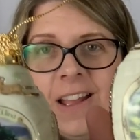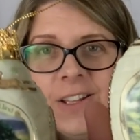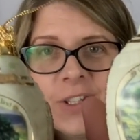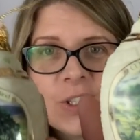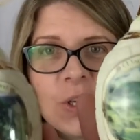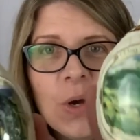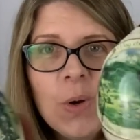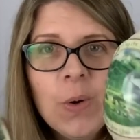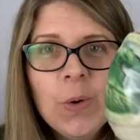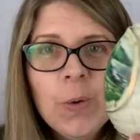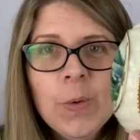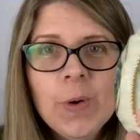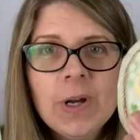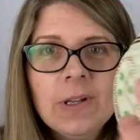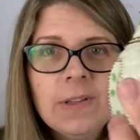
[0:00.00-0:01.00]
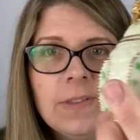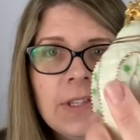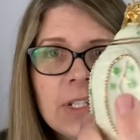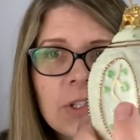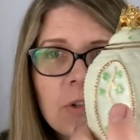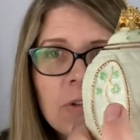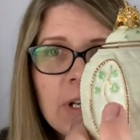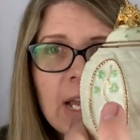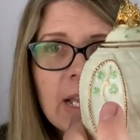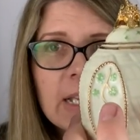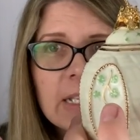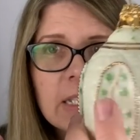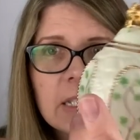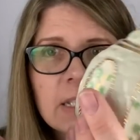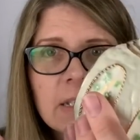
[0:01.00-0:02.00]
So these are
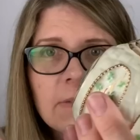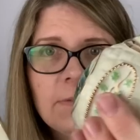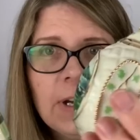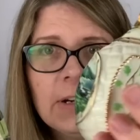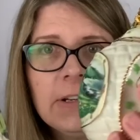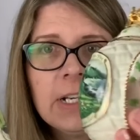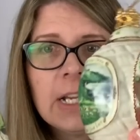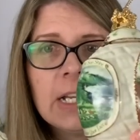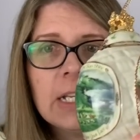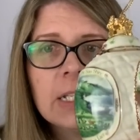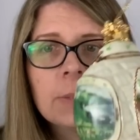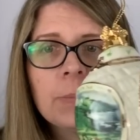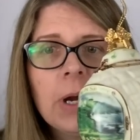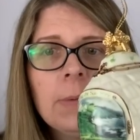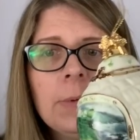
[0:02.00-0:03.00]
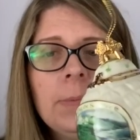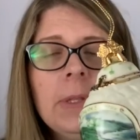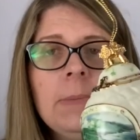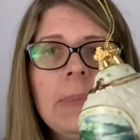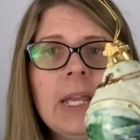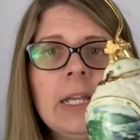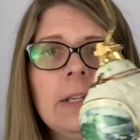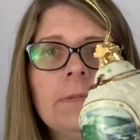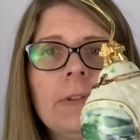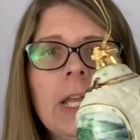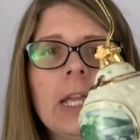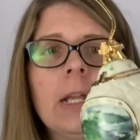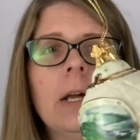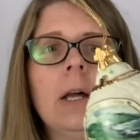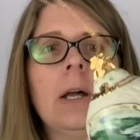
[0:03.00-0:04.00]
nice, very nice, probably made of
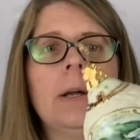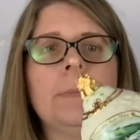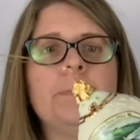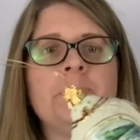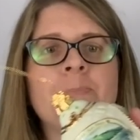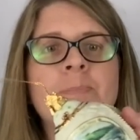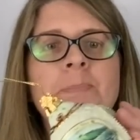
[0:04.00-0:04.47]
like a